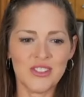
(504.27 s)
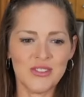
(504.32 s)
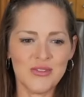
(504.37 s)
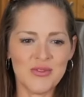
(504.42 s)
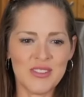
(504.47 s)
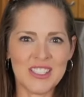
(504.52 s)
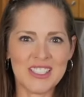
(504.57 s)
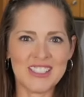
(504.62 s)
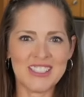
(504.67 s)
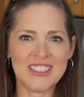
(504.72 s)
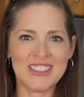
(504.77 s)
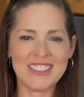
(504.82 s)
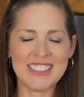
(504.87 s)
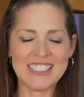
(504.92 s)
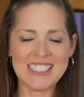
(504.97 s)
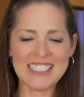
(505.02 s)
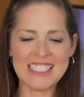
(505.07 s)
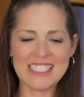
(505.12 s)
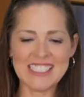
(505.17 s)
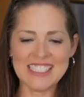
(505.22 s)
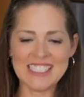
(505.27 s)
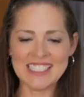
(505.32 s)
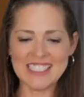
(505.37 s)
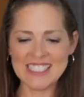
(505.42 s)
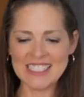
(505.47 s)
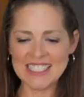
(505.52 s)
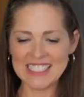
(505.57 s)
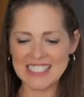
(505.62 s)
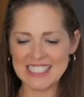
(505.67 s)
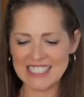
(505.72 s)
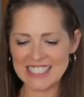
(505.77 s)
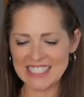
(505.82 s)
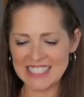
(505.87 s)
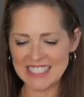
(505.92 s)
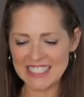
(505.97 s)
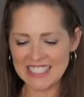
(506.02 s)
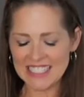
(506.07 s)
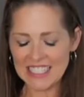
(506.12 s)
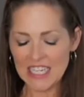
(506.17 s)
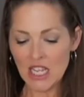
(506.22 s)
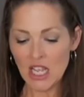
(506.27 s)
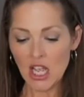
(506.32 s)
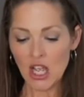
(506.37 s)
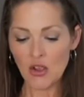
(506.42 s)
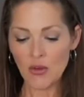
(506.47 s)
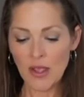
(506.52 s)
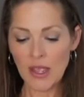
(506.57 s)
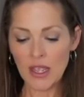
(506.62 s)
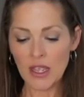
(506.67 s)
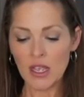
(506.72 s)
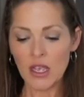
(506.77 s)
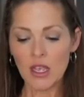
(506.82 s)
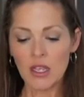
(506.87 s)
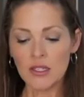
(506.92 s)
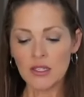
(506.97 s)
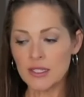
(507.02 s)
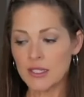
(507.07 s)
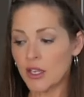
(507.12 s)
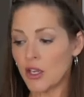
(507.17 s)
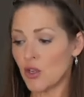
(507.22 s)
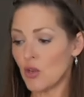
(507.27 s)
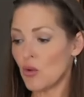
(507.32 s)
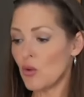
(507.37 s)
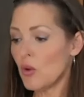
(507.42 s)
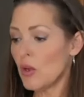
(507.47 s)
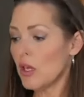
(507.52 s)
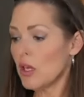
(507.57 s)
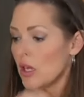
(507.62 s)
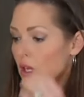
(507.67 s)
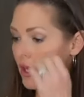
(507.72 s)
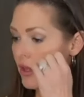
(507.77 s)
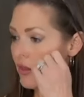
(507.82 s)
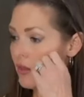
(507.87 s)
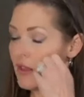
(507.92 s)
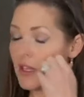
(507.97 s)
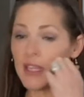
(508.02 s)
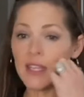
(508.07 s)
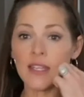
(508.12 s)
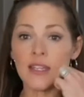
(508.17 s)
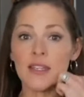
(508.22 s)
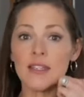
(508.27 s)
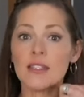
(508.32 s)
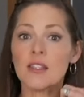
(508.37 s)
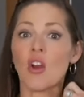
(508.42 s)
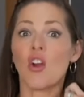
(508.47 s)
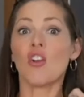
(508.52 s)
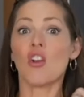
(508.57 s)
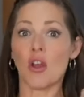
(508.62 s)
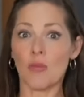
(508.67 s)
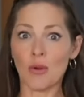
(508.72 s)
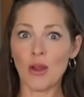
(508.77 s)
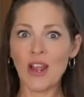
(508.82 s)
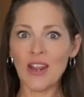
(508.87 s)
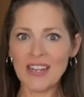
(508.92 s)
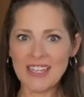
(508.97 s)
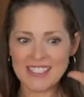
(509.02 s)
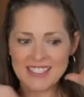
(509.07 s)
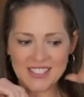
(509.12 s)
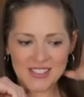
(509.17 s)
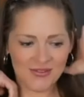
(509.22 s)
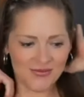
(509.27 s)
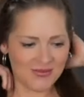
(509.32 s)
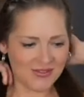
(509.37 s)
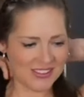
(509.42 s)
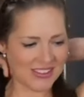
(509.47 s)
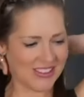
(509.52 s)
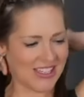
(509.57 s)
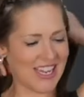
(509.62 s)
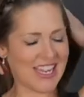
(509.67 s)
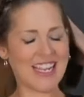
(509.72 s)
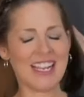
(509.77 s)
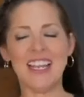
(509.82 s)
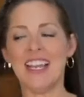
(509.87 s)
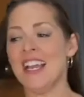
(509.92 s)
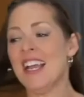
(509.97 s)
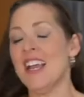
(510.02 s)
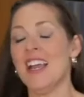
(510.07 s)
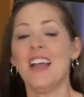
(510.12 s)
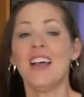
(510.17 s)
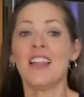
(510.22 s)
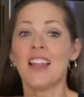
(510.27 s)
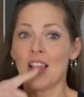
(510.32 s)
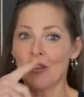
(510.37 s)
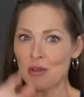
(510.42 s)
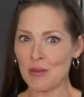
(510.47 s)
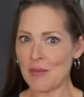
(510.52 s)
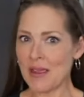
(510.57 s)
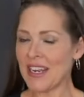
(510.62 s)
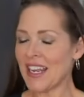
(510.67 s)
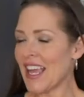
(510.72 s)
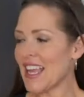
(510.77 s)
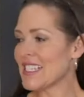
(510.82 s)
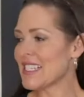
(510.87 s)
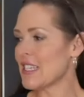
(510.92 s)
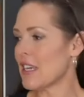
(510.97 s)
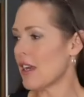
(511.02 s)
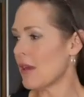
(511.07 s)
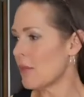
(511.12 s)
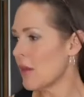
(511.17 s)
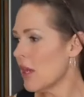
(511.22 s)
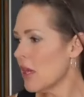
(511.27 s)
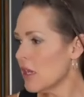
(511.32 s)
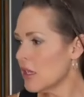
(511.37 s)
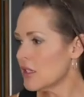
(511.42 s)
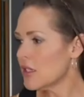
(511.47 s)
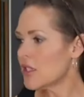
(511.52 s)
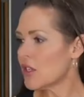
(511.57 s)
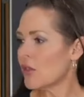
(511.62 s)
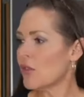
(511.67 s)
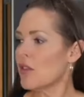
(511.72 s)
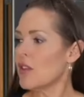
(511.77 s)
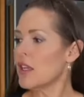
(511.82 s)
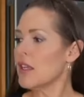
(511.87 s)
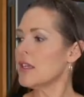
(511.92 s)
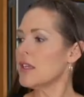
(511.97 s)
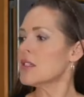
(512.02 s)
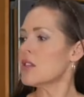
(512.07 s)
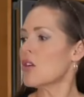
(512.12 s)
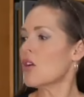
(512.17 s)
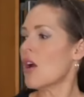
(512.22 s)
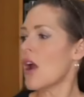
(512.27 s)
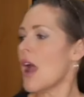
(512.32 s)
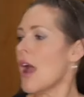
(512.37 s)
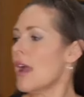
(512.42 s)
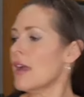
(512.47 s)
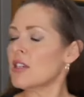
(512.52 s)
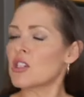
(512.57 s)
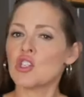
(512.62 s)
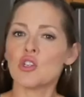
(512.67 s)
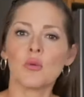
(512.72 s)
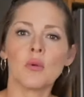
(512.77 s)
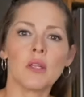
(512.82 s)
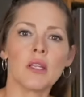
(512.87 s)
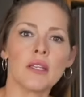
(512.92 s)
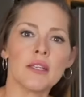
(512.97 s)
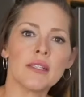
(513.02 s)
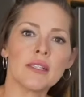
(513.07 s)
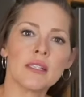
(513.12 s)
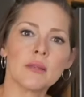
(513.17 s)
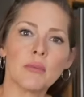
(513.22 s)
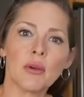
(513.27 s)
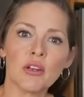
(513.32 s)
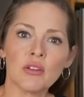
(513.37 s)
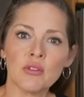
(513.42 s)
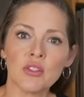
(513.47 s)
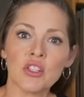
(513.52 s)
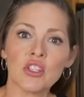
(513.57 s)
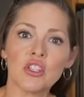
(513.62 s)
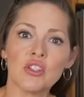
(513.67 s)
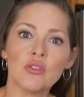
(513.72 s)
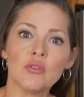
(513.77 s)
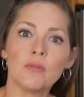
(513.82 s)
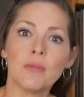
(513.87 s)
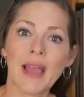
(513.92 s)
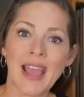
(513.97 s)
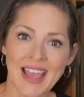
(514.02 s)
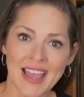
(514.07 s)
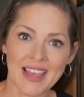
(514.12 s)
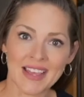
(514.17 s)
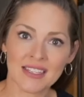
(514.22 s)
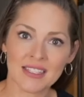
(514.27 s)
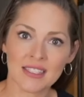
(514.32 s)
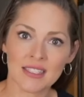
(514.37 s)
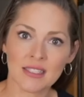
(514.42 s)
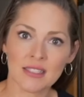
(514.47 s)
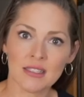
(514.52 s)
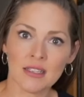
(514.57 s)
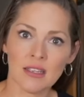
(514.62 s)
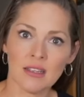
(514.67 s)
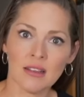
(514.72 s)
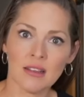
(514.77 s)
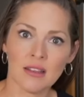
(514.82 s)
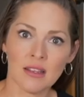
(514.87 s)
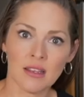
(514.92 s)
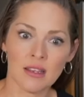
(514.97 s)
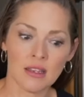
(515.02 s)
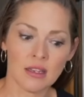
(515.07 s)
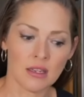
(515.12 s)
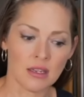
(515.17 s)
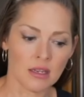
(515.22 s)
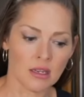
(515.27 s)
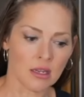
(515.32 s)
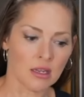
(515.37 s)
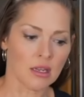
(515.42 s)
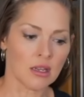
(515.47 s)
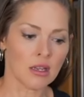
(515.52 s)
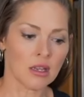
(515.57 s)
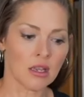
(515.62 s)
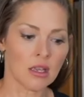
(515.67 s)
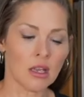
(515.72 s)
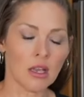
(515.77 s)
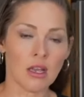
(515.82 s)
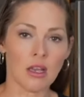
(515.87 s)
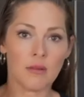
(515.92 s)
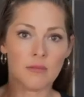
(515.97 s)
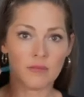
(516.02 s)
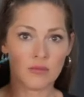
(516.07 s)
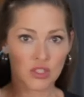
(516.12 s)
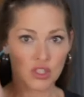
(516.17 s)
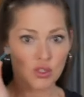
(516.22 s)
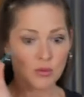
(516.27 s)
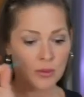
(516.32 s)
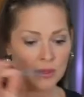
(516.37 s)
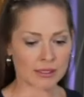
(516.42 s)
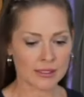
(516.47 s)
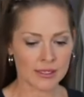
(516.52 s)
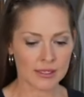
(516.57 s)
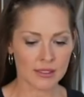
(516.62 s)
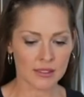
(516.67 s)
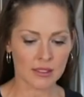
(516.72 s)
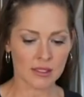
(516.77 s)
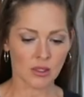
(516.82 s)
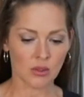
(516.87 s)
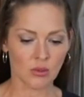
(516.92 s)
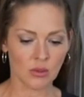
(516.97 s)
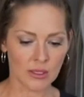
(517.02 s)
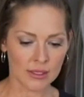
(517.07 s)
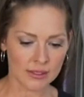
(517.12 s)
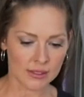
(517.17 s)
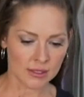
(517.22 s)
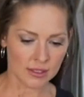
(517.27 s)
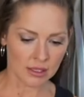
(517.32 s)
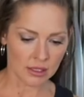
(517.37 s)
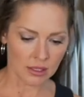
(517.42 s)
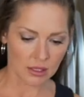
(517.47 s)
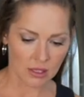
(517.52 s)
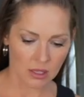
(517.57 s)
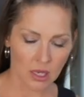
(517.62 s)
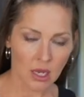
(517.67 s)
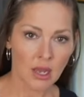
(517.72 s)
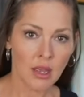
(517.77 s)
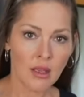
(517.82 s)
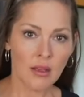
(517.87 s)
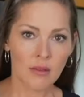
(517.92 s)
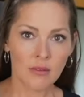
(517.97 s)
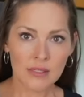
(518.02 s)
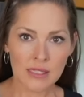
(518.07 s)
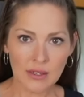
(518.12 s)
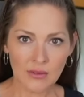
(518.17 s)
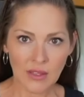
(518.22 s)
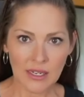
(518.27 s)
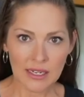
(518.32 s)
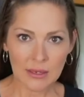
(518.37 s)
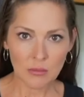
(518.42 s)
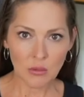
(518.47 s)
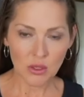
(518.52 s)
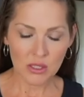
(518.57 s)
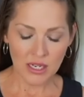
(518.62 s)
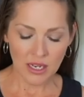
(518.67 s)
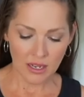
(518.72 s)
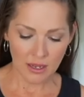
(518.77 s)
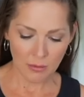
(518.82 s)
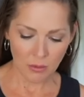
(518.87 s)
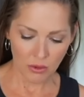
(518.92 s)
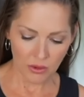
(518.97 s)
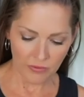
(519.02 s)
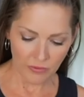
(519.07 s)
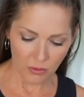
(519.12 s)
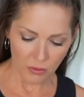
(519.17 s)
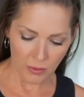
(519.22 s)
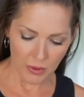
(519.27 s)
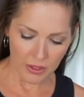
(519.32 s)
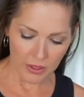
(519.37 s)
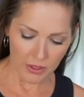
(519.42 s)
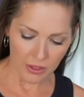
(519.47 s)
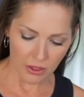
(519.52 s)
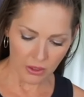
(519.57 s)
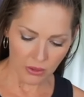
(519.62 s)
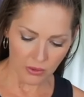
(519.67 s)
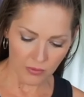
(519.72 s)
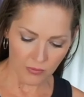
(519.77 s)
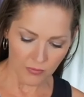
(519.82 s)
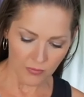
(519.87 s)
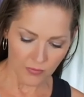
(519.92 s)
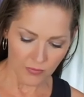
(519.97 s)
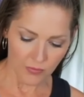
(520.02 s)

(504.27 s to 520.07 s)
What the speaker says: Oh my goodness. Okay, so these are not brownies, okay, like we made last time. So these are actually supposed to pass the toothpick test. So let's see. See if they need more time or if we're ready to go.